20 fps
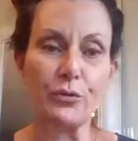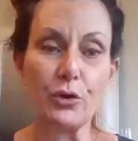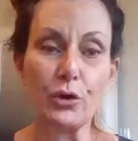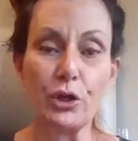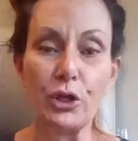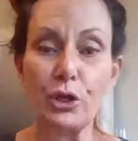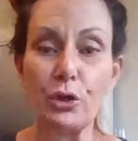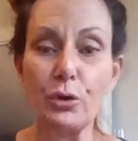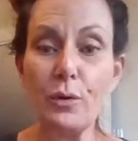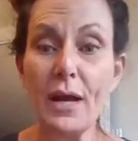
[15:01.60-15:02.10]
for
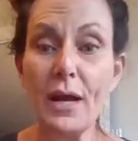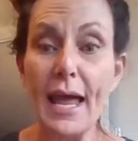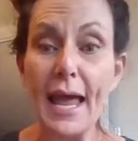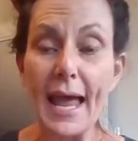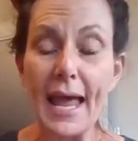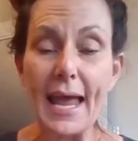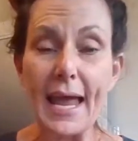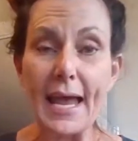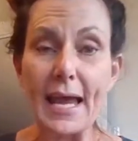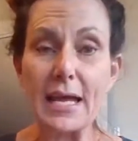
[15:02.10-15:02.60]
you.
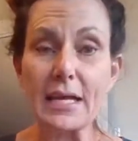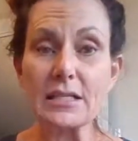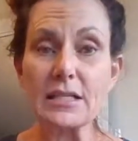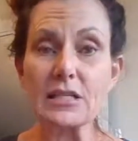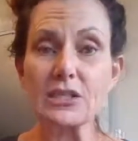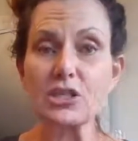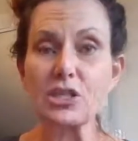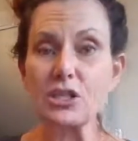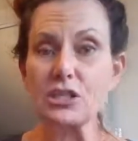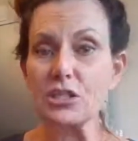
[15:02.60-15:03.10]
And
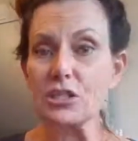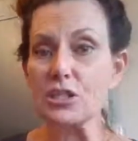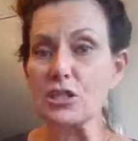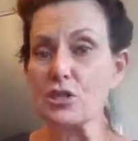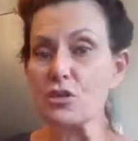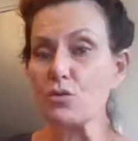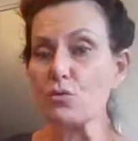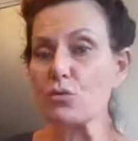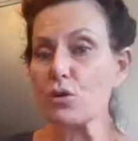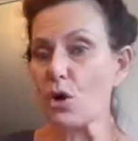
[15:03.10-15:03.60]
just so
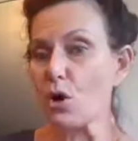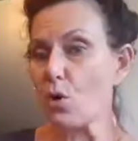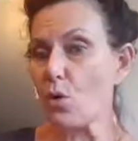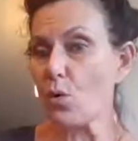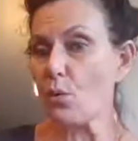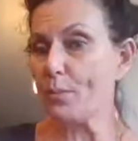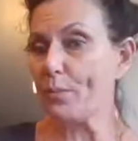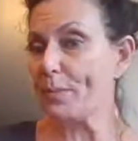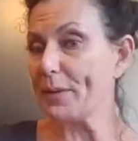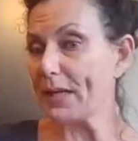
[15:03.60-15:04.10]
you
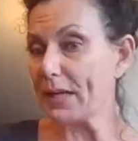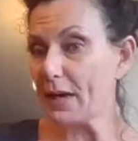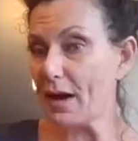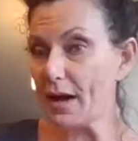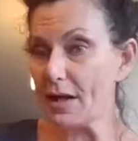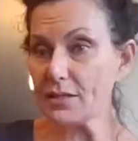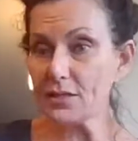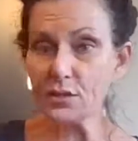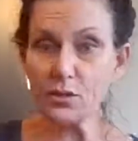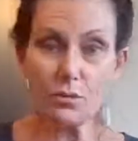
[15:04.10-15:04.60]
know,
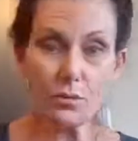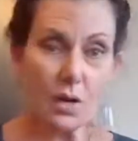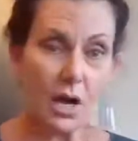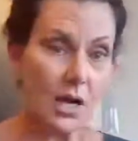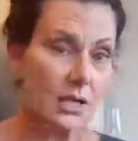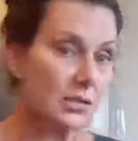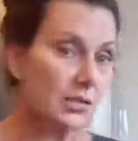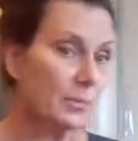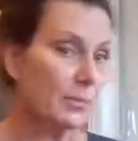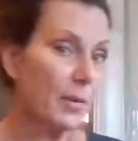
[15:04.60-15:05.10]
because you
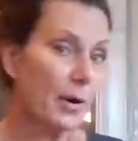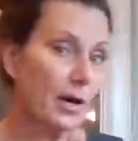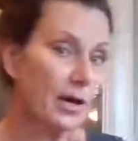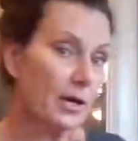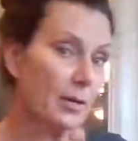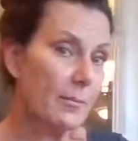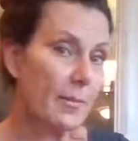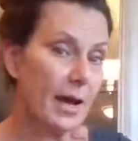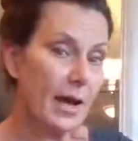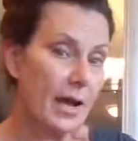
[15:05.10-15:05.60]
guys are
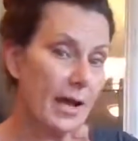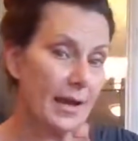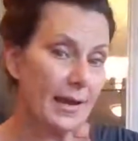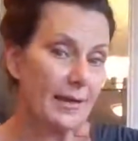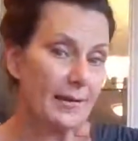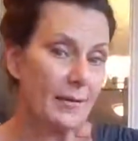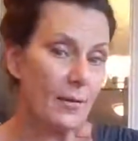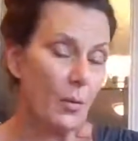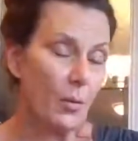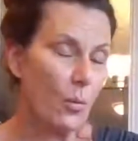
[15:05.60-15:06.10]
part of my
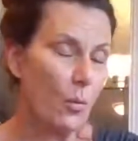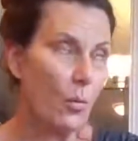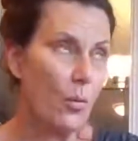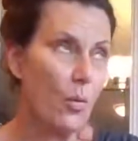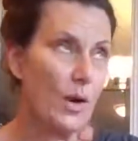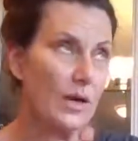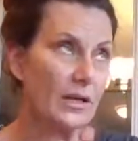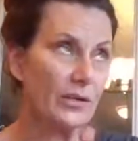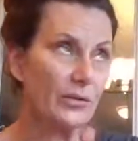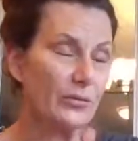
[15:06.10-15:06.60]

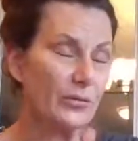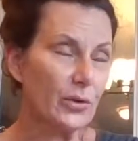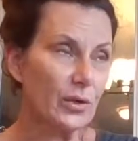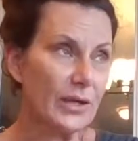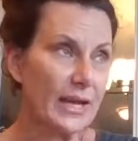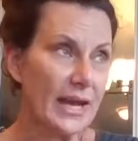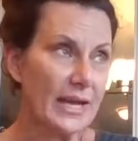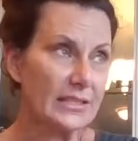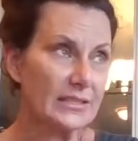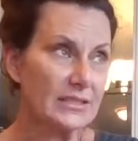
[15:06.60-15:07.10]

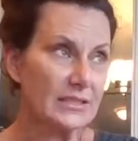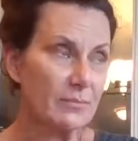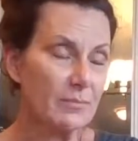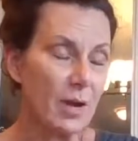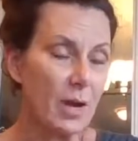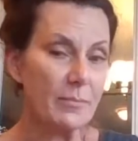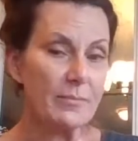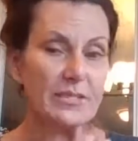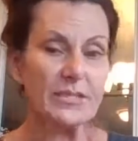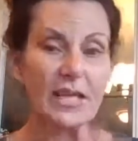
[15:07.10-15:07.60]
wonderful gangsta
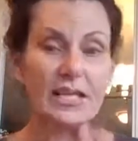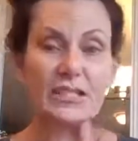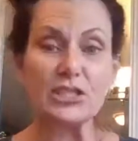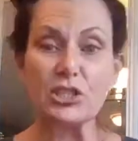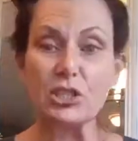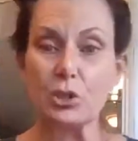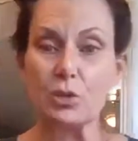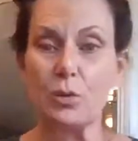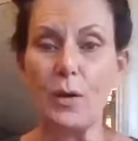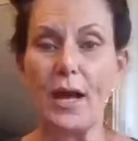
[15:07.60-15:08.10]
mamas, I
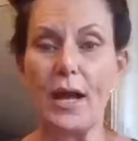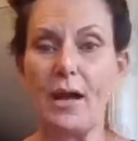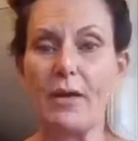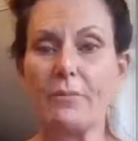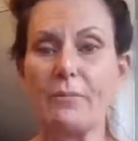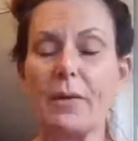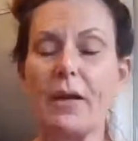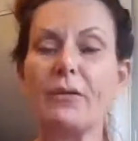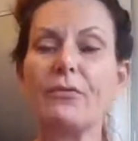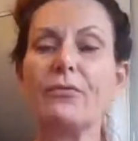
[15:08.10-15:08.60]
do
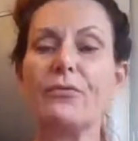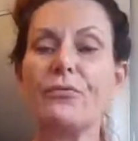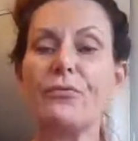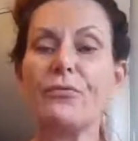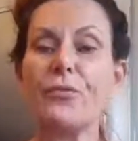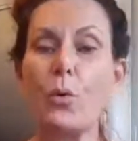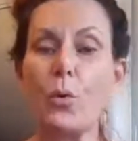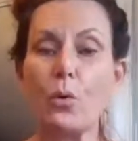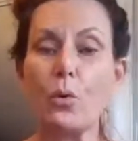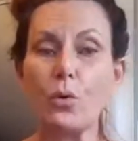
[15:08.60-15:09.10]
have my
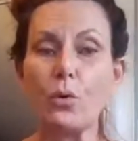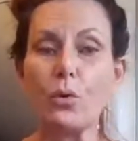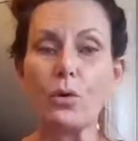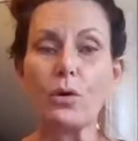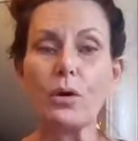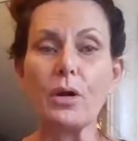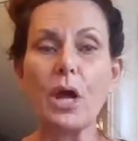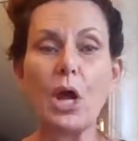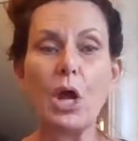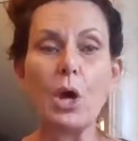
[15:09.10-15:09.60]

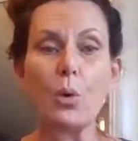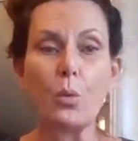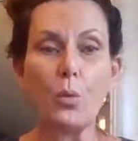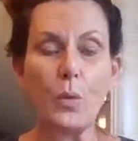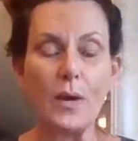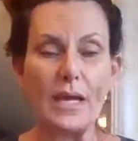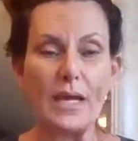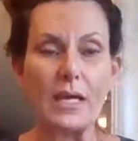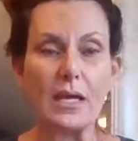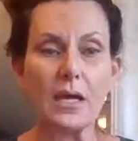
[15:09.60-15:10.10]

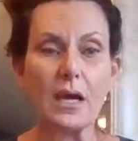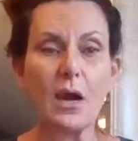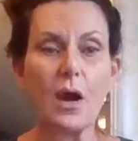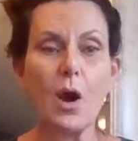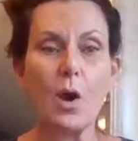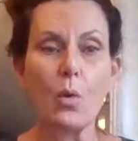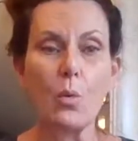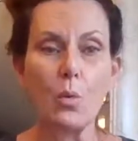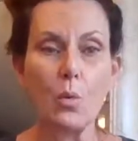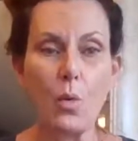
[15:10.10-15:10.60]
4-week
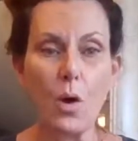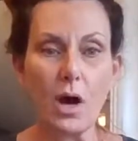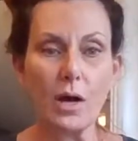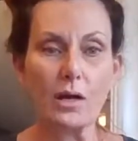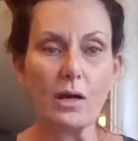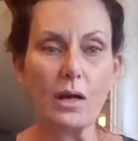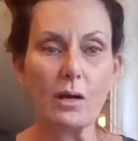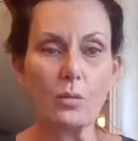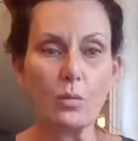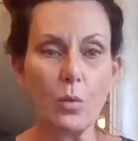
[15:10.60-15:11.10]

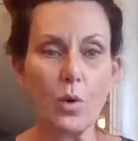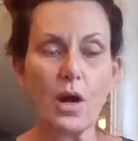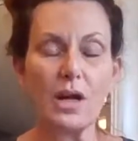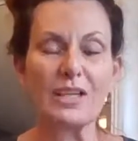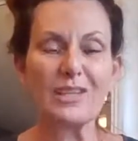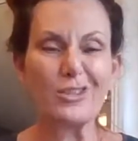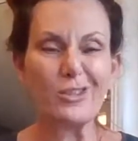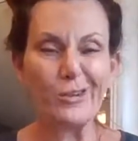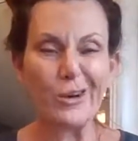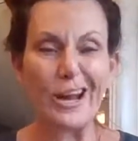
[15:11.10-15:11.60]

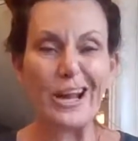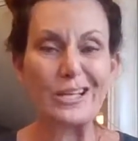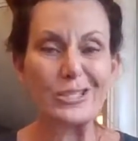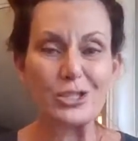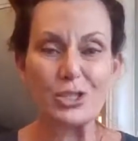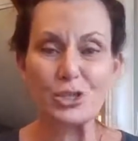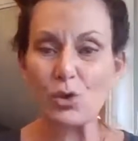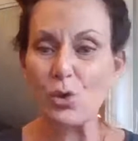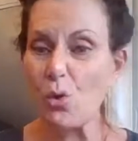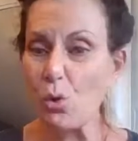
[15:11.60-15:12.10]
one-on-one
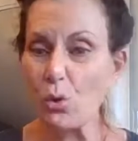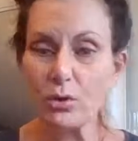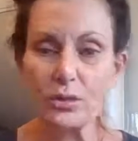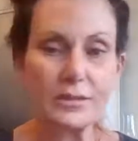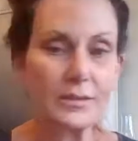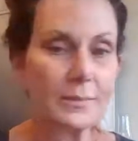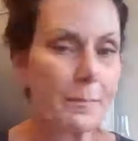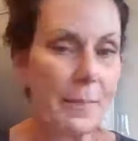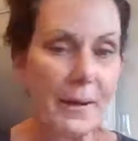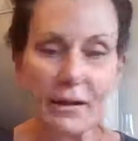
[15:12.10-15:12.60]
crash
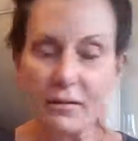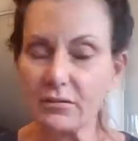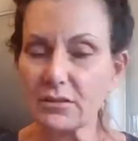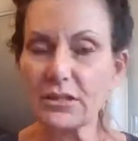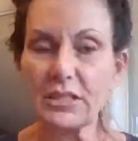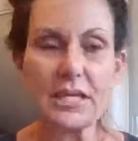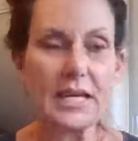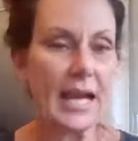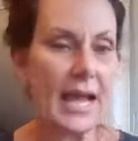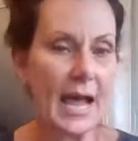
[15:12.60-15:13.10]
course
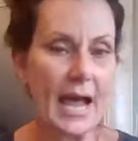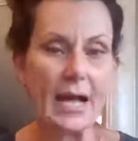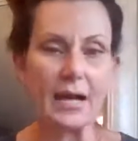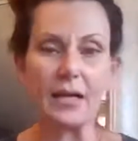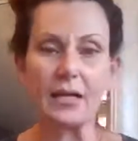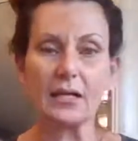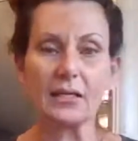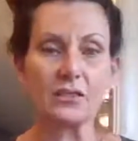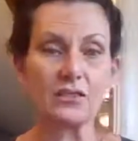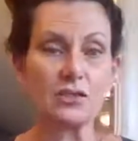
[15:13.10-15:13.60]
parenting
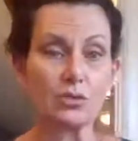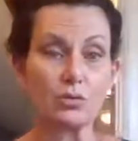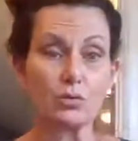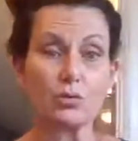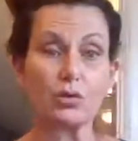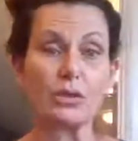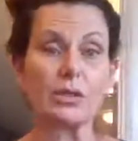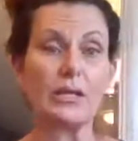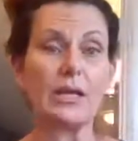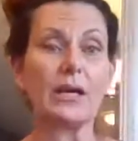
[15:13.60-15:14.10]
hack
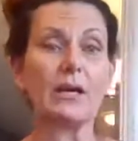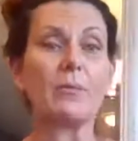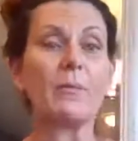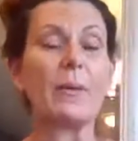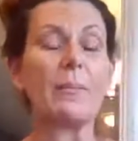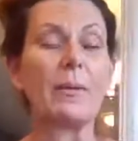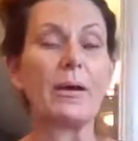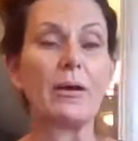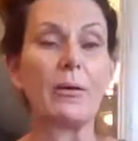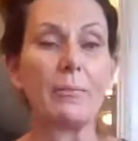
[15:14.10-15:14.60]
extraordinaire,
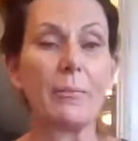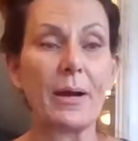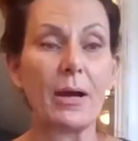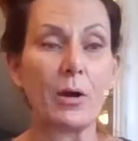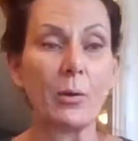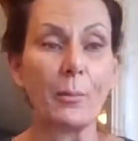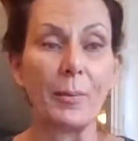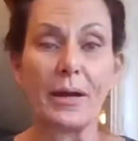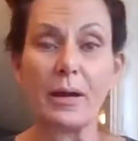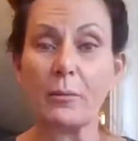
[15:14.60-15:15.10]
my
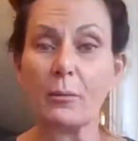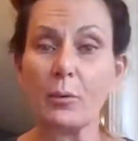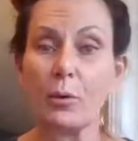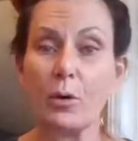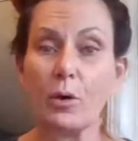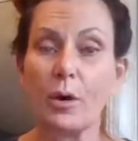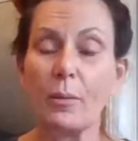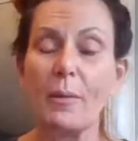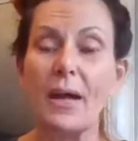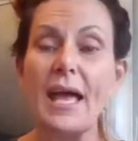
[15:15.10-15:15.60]
Power Parent
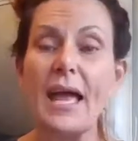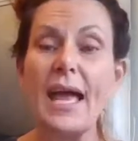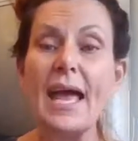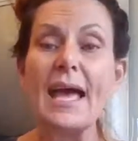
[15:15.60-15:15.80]
program.